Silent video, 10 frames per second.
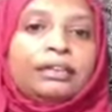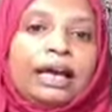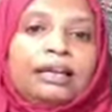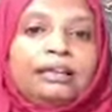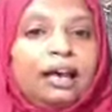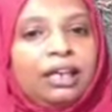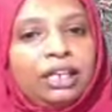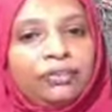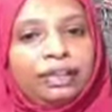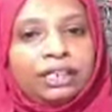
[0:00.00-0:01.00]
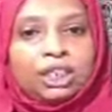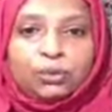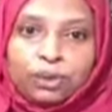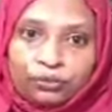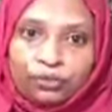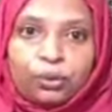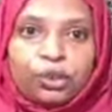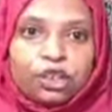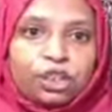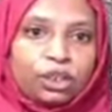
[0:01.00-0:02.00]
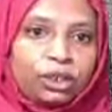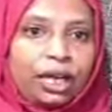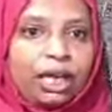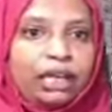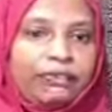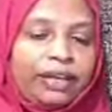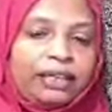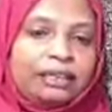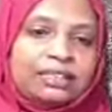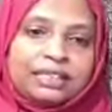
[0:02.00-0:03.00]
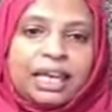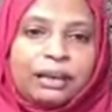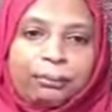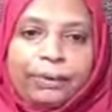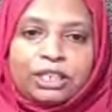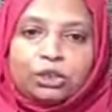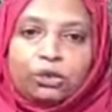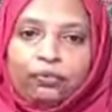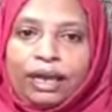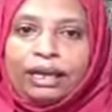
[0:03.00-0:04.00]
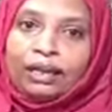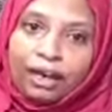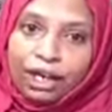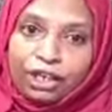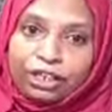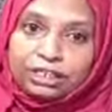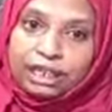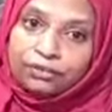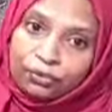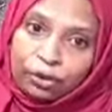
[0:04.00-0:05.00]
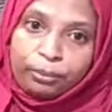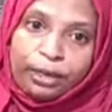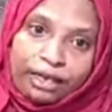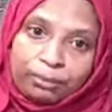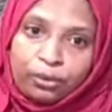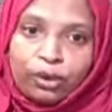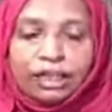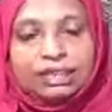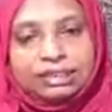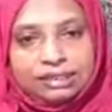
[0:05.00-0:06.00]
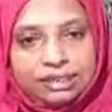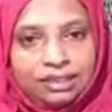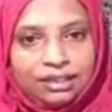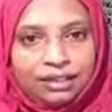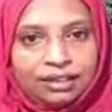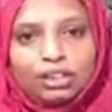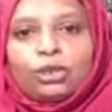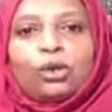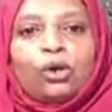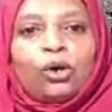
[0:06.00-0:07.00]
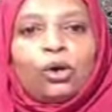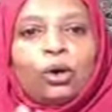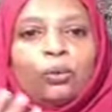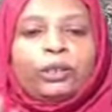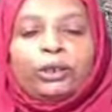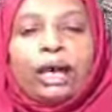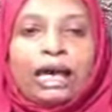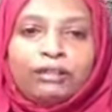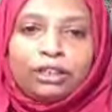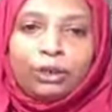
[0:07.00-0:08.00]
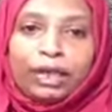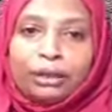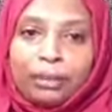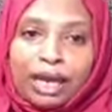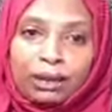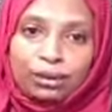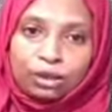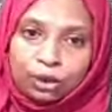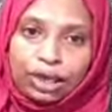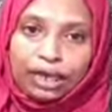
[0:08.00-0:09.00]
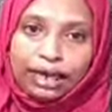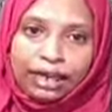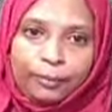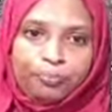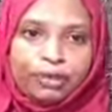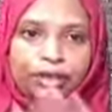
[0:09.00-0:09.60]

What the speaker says: that cultivators were forced to cultivate the same piece of land continuously for many more years. So, without having any manure to add,